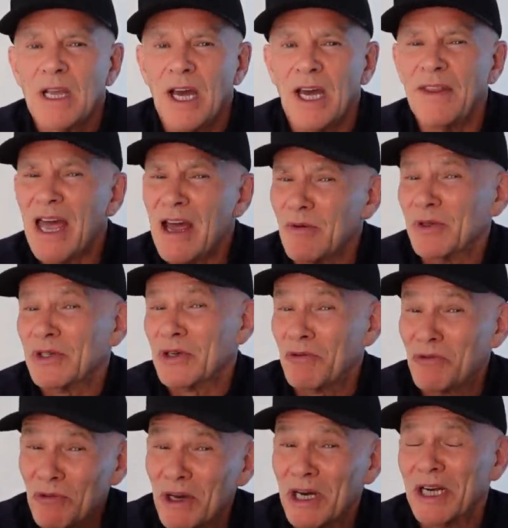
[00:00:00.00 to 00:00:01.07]
And that was a
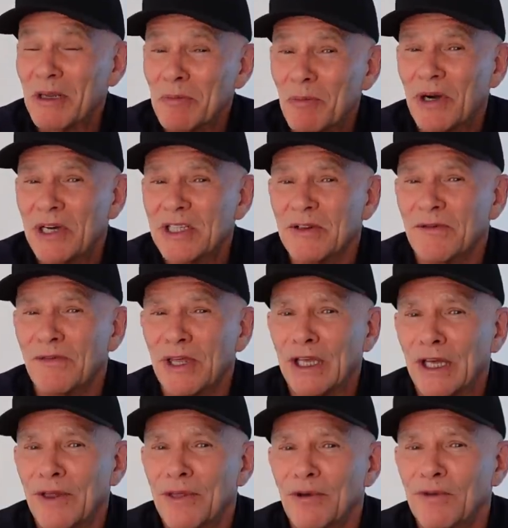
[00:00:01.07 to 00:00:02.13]
really impressive
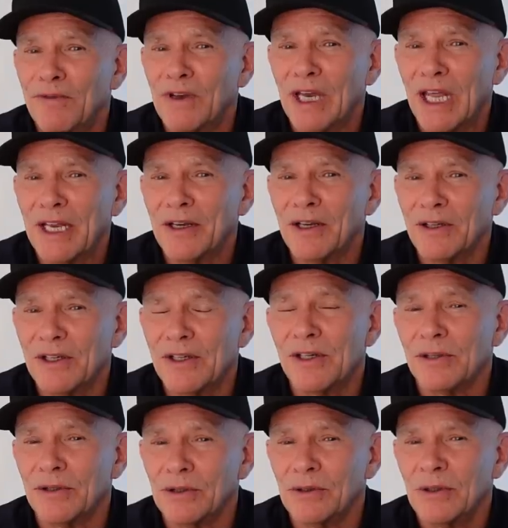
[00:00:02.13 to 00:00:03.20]
thing, I thought, for Lando to
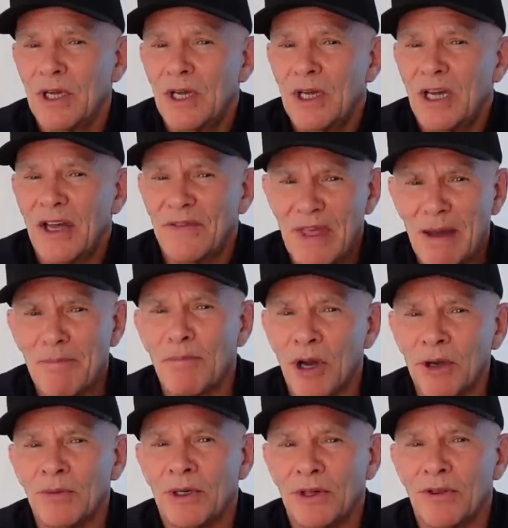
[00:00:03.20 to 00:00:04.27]
do at that
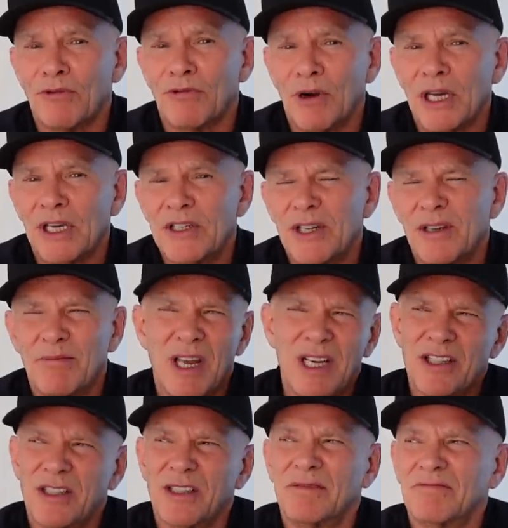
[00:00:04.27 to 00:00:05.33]
moment of the race. You
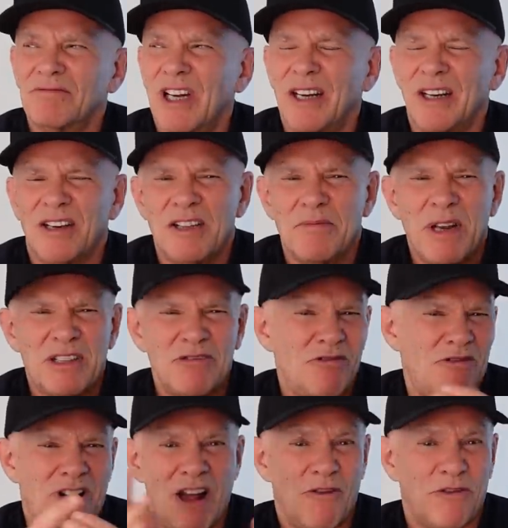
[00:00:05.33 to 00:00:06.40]
imagine, I don't know, you imagine
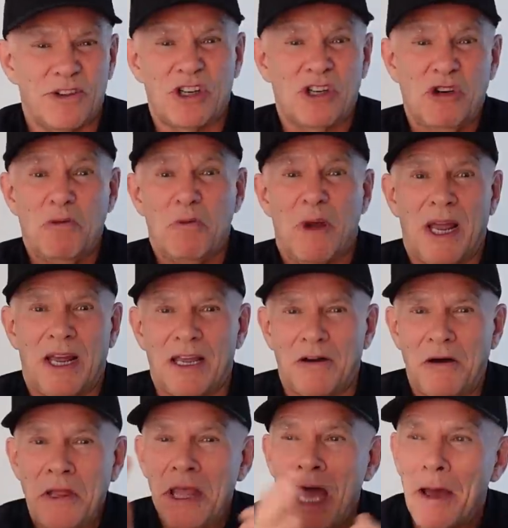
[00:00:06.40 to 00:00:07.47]
Ralph
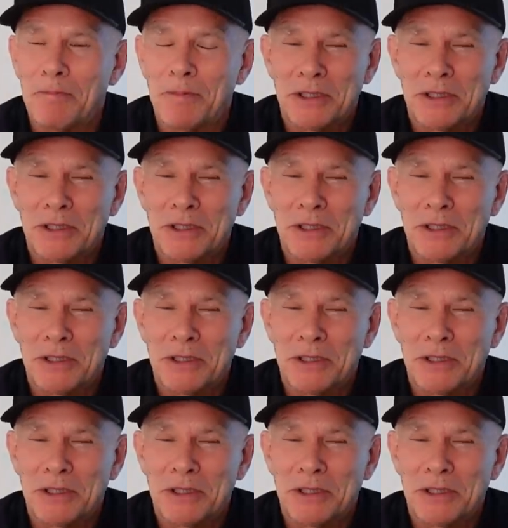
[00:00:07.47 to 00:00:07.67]
Schumacher in that